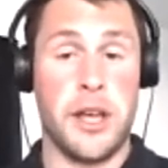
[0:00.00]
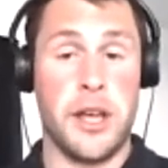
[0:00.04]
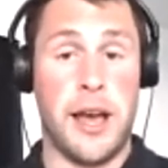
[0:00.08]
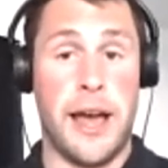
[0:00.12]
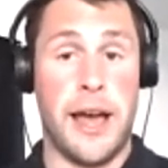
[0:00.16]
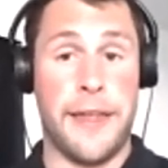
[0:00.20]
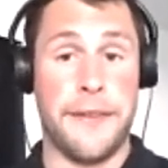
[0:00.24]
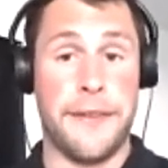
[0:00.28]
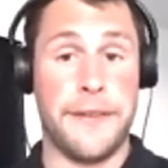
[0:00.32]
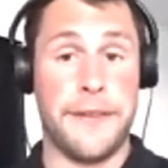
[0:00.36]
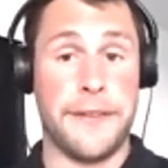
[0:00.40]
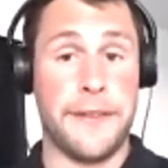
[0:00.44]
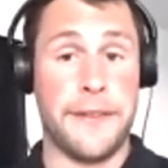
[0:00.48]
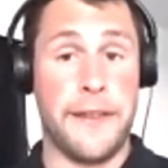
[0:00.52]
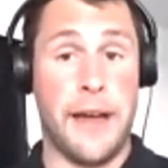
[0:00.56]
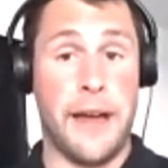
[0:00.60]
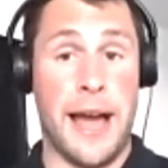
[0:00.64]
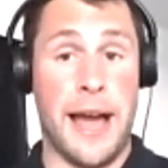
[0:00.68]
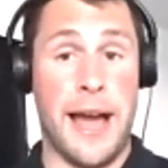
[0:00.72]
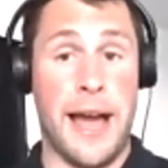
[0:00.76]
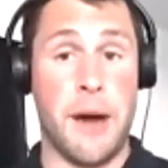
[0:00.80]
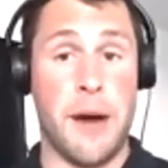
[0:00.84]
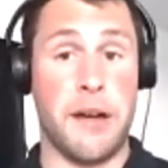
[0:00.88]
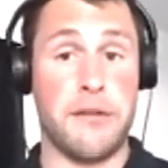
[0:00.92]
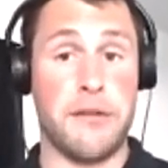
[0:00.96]
And
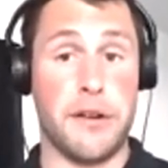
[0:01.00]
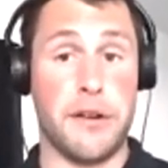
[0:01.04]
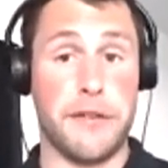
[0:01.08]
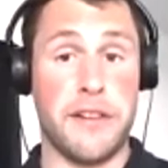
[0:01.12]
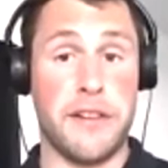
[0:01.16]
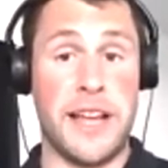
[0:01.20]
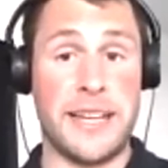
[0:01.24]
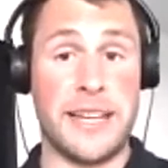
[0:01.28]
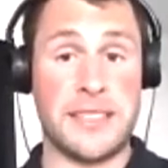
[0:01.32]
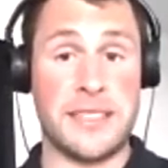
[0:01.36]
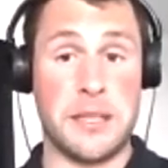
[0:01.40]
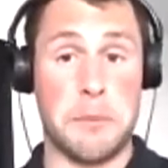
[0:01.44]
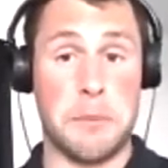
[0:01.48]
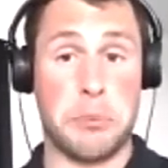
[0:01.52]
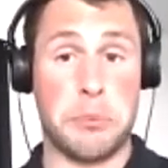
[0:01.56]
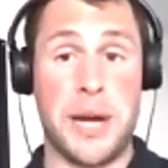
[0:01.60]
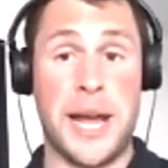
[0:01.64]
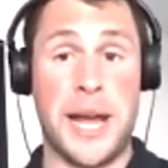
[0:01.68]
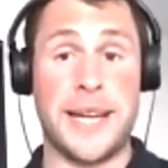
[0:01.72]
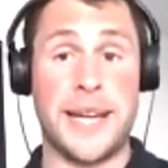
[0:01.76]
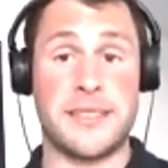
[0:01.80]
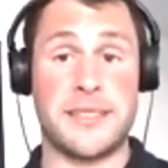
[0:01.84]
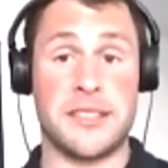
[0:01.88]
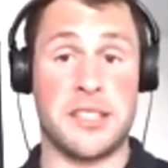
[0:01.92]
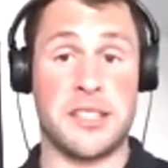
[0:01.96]
how that reflects in
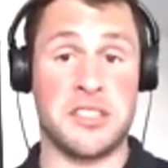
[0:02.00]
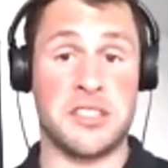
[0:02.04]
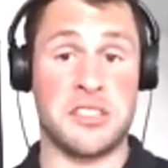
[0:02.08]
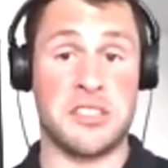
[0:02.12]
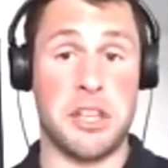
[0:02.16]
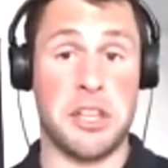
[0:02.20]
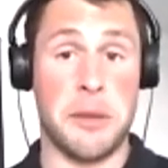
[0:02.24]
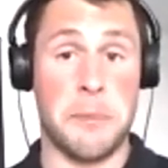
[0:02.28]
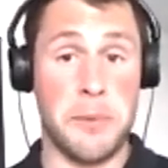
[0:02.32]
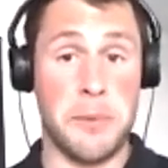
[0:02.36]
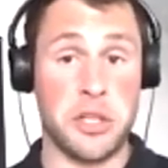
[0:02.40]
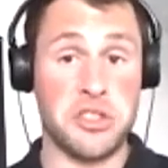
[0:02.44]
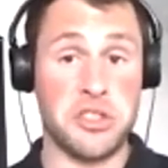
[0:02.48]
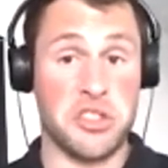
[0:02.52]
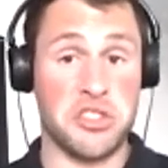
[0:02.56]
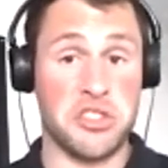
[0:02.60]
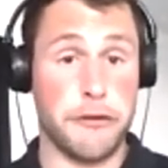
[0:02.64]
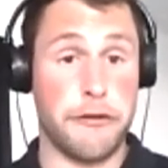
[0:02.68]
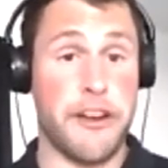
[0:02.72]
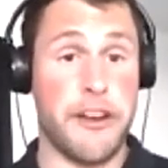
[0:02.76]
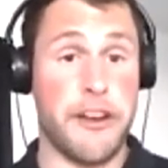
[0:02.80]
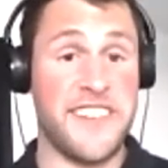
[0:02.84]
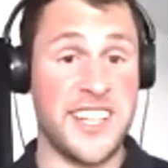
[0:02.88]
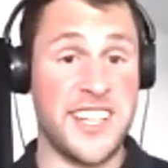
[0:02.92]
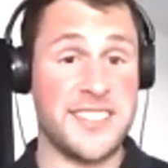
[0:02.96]
practice is their muscles are
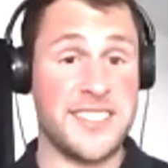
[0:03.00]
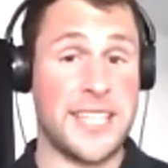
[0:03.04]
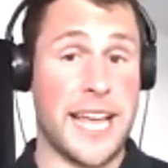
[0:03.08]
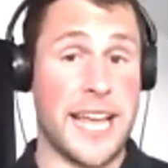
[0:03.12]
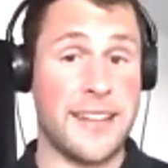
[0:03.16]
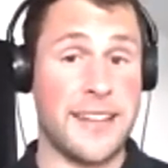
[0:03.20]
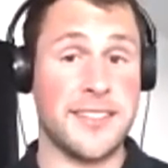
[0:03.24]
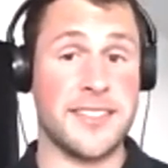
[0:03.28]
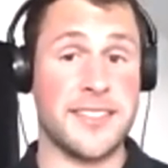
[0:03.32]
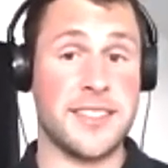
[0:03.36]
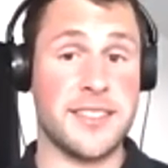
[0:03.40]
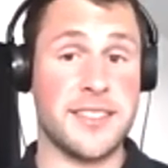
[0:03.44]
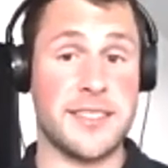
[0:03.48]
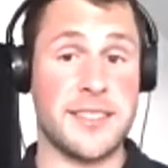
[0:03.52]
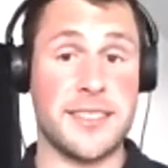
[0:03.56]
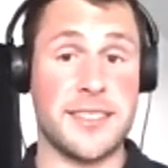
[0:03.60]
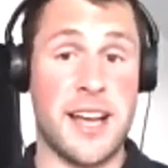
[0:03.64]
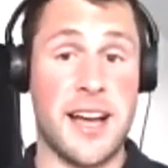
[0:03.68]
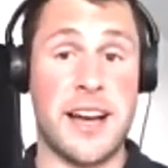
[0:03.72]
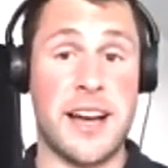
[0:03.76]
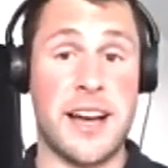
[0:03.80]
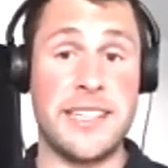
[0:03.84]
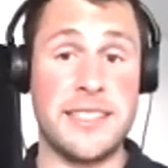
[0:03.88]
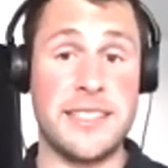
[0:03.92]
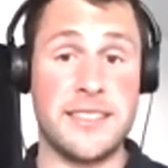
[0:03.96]
very tense and
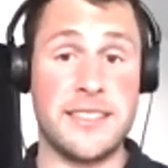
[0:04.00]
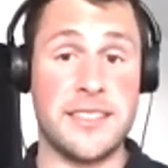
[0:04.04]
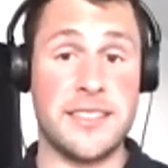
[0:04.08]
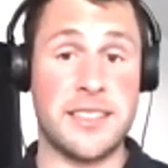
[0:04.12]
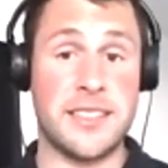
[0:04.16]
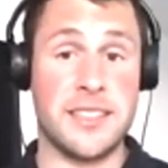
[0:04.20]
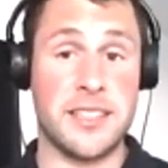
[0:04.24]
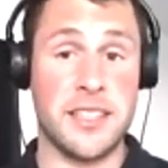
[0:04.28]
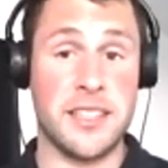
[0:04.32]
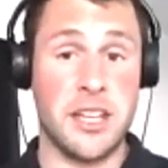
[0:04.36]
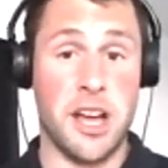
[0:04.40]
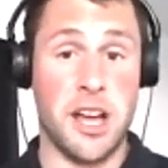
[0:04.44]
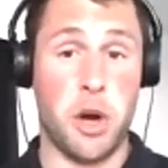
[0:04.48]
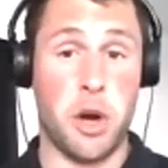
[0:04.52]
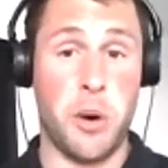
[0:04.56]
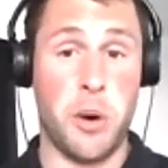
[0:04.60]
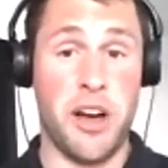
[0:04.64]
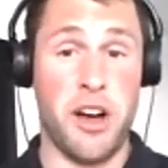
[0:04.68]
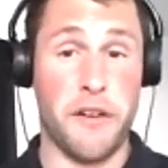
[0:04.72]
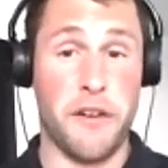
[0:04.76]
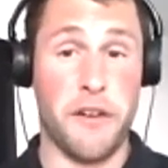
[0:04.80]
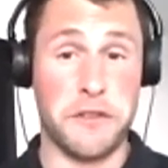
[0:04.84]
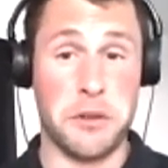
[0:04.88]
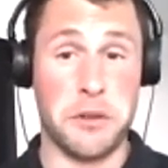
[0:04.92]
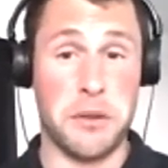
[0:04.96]
tight, and quite
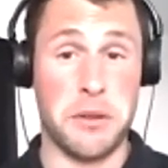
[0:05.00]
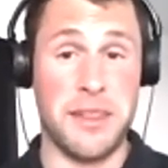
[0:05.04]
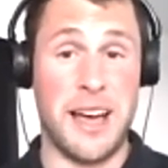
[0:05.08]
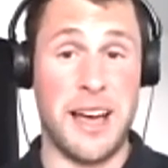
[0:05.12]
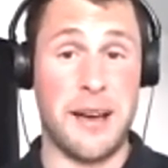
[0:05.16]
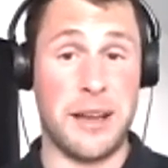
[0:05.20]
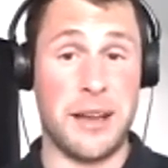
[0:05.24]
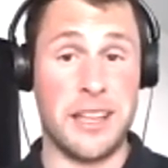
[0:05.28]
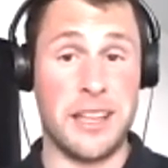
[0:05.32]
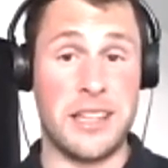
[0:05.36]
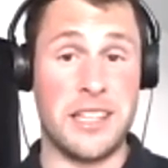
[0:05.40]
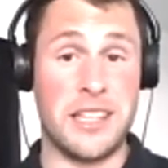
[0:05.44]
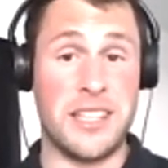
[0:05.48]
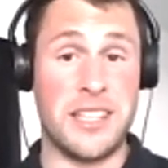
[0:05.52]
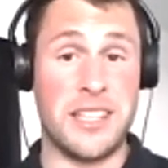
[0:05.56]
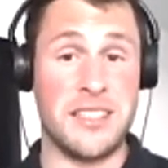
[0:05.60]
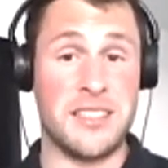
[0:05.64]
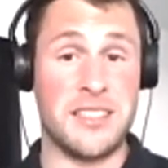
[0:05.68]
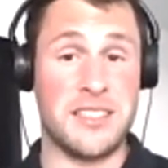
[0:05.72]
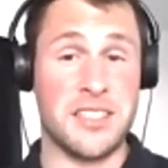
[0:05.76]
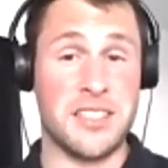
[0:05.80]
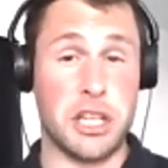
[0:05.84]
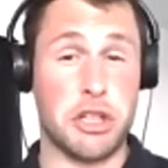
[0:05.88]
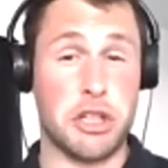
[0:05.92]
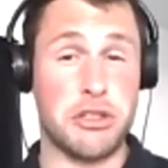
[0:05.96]
often that can lead
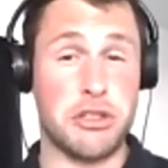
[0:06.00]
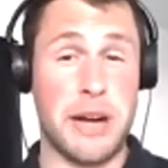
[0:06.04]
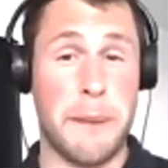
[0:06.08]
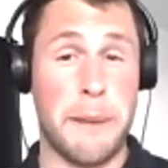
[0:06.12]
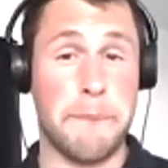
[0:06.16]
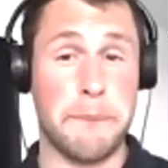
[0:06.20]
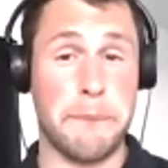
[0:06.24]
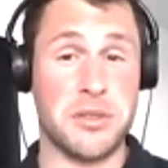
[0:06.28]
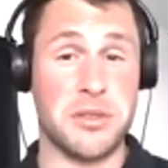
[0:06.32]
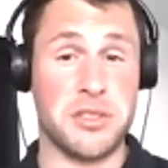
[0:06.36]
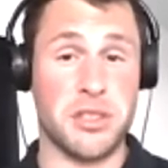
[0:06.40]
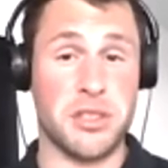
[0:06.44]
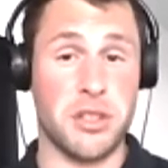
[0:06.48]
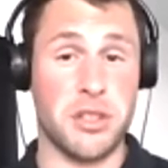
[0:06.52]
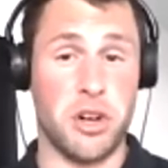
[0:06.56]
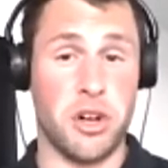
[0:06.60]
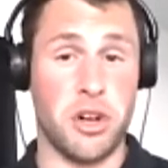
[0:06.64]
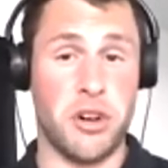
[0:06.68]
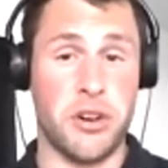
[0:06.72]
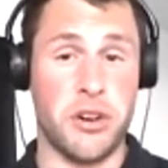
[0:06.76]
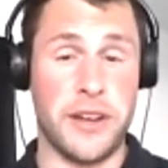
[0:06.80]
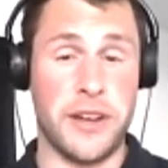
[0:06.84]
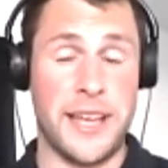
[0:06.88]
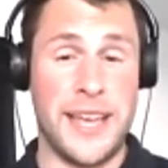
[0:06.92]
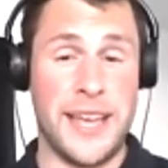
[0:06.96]
to cramps
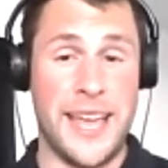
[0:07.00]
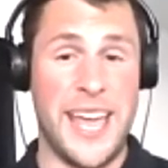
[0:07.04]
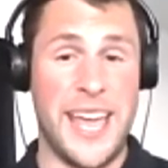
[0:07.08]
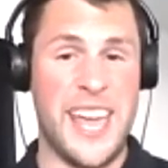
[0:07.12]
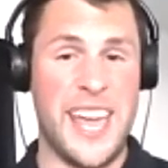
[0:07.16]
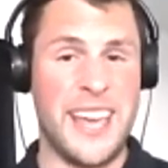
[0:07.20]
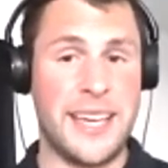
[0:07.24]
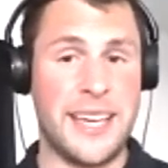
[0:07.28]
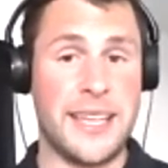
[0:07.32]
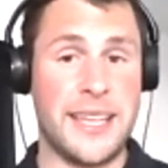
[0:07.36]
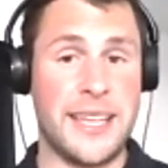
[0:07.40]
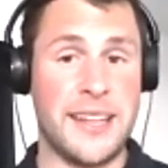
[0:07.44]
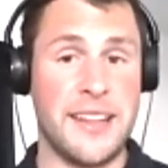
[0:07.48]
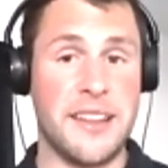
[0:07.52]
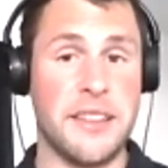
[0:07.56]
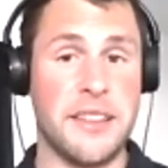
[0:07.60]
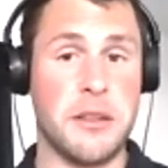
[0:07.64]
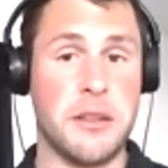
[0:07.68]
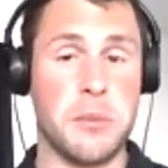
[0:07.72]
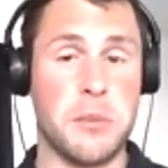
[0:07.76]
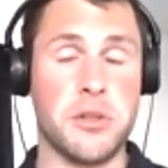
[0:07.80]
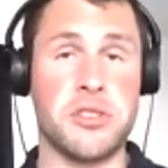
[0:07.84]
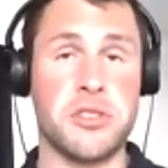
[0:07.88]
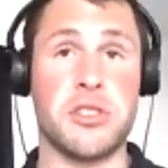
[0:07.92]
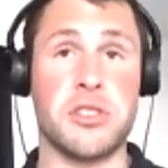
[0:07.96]
or aching in the
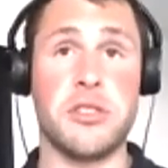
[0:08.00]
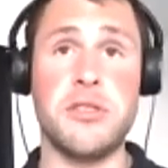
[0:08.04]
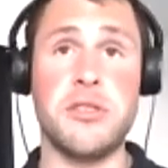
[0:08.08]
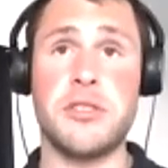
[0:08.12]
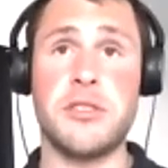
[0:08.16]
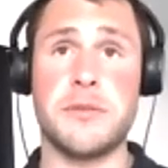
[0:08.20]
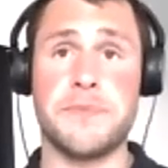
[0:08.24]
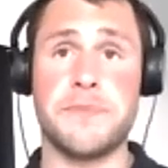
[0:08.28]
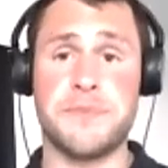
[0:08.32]
muscles.